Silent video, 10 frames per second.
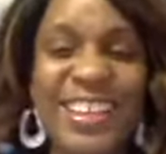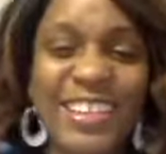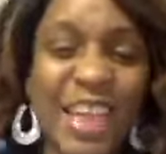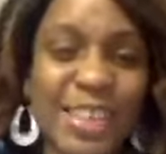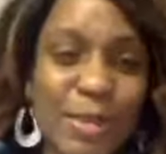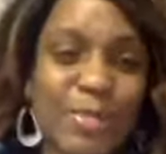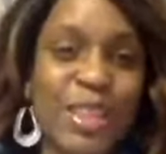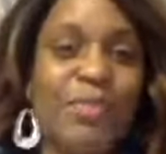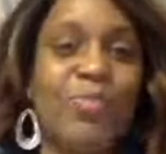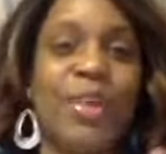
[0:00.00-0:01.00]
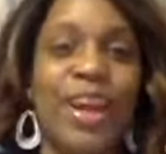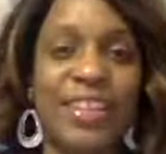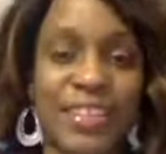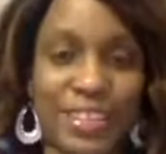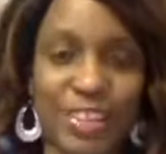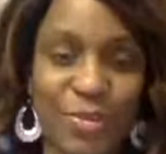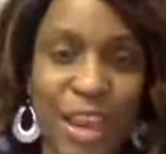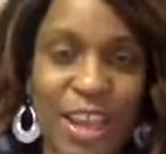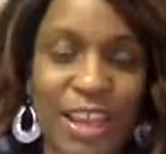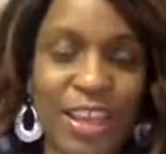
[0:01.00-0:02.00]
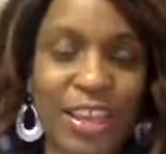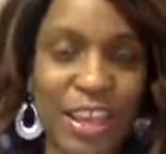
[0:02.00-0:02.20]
Take some deep breaths, right?